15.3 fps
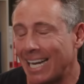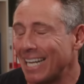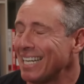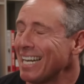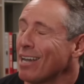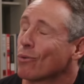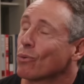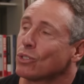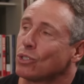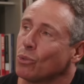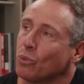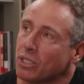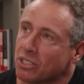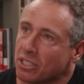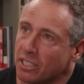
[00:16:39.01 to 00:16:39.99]
and not
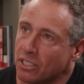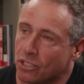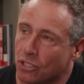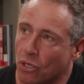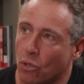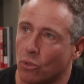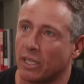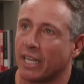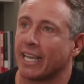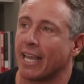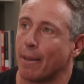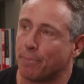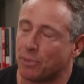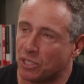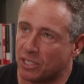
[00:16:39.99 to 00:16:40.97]
gratuitously so, like
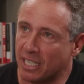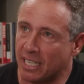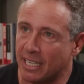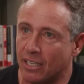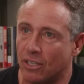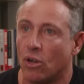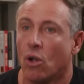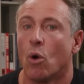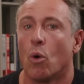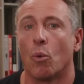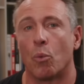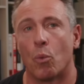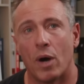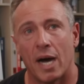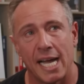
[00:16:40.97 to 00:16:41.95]
Epstein
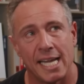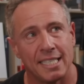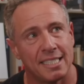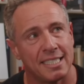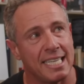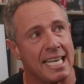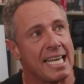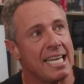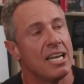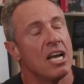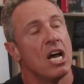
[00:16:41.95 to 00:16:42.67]
or Weinstein,